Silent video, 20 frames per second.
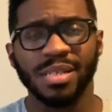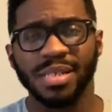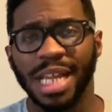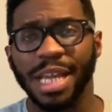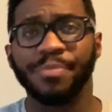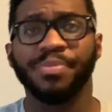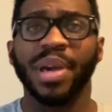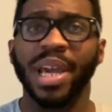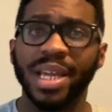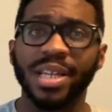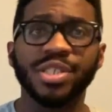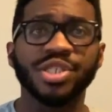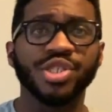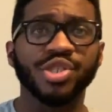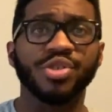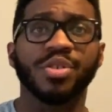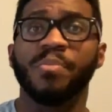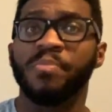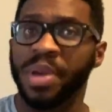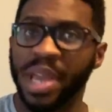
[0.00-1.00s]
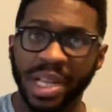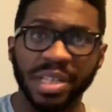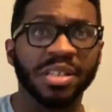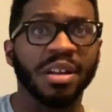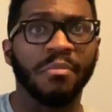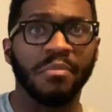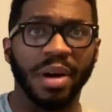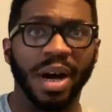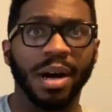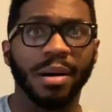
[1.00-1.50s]
They paid you to pick
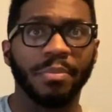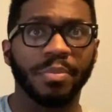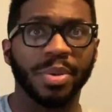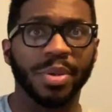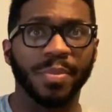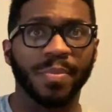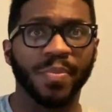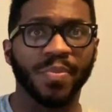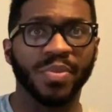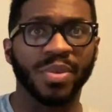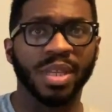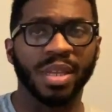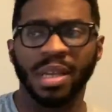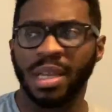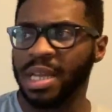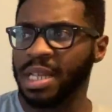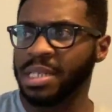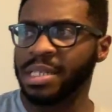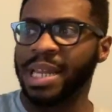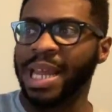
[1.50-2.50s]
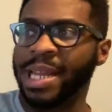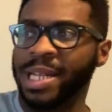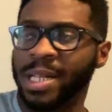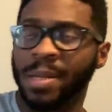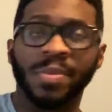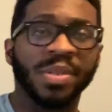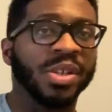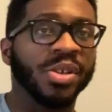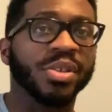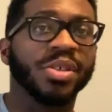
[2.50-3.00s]
them up, take
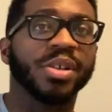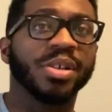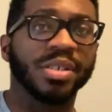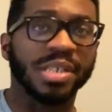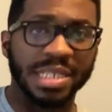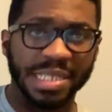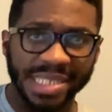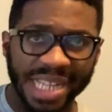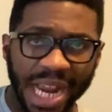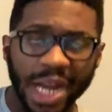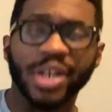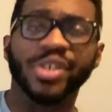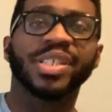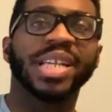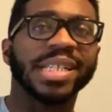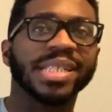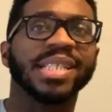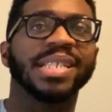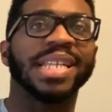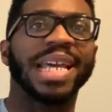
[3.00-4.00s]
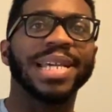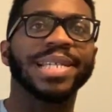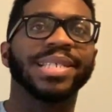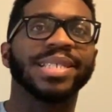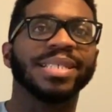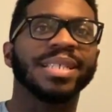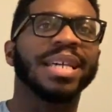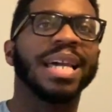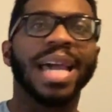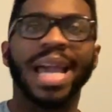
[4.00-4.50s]
them to their desired
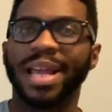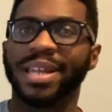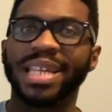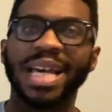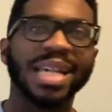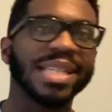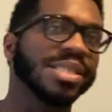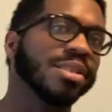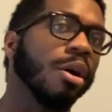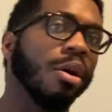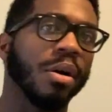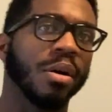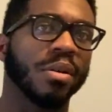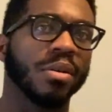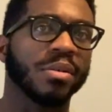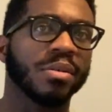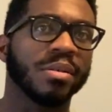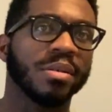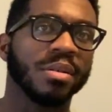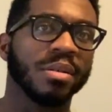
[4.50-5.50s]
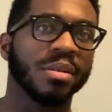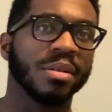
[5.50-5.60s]
destination, and that's all.